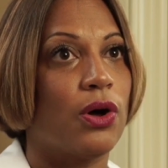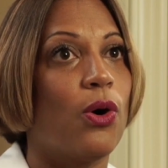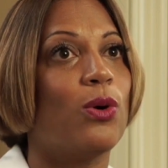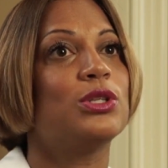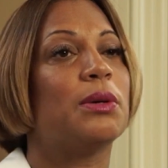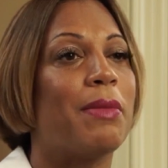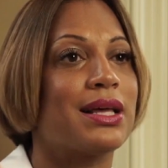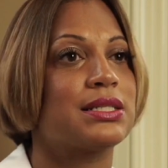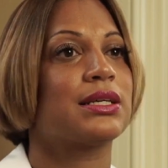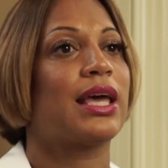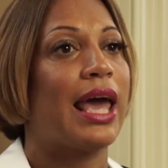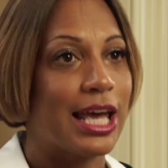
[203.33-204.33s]
the whole
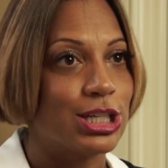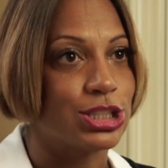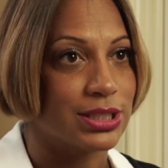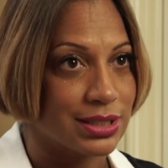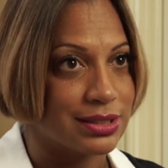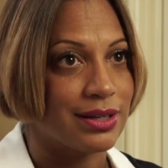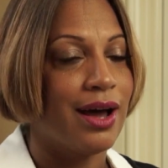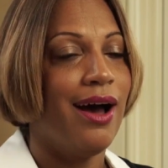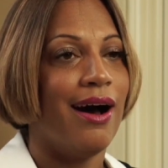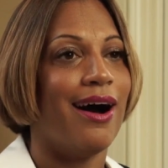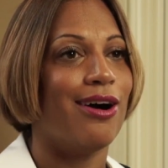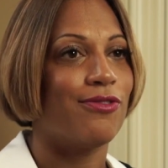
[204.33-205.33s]
domestication
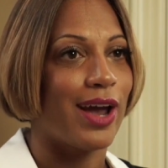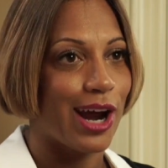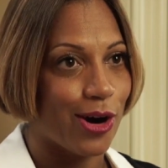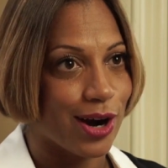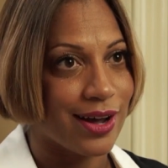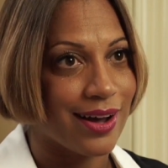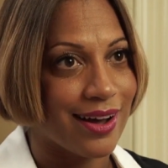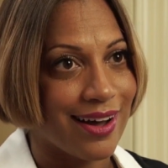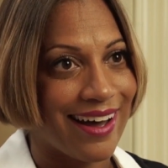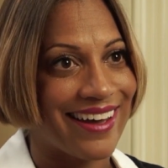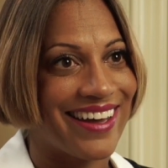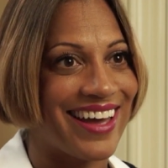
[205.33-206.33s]
of
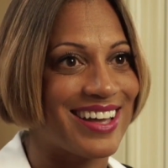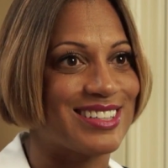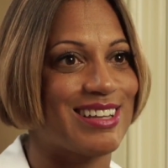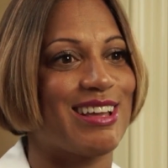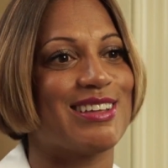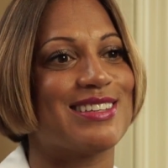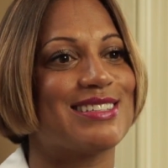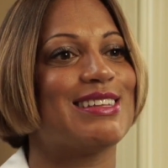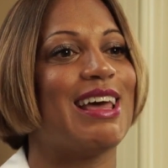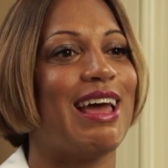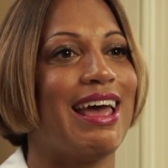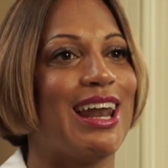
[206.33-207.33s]
Erica, I guess,
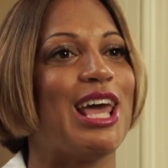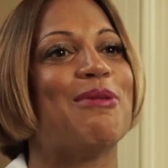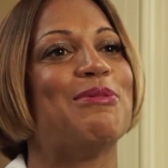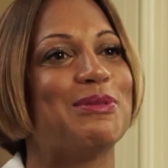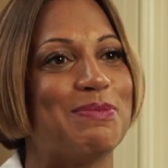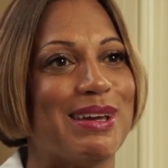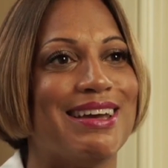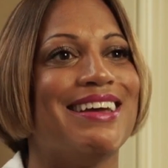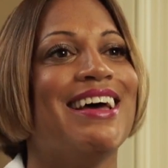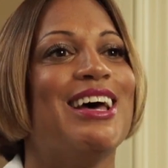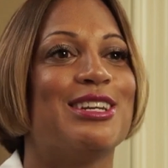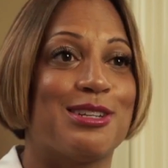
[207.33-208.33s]
has enabled
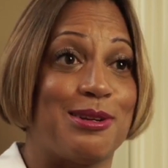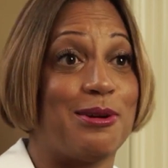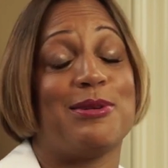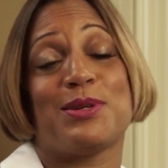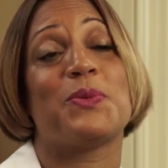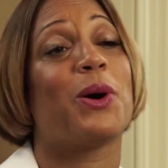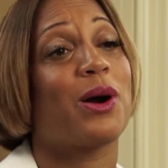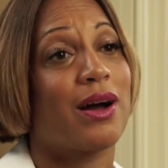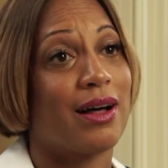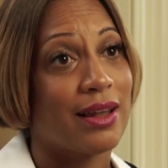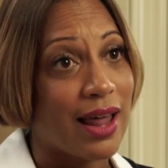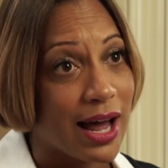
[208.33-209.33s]
me to learn to
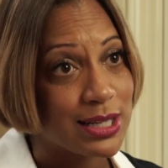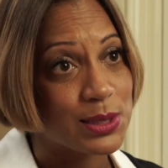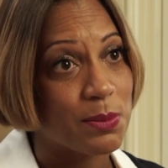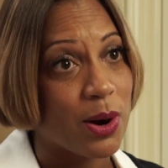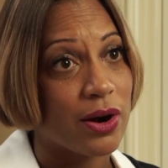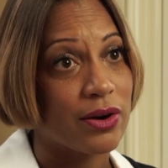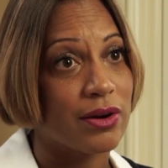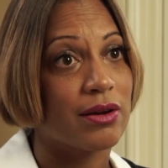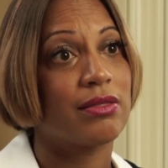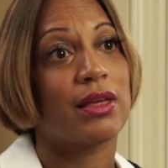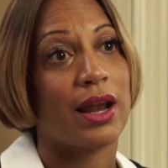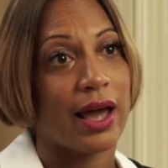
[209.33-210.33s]
work a lot
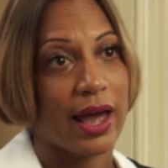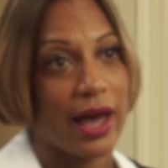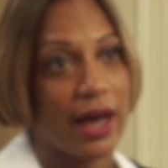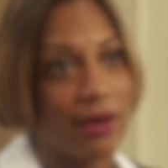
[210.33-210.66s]
smarter than I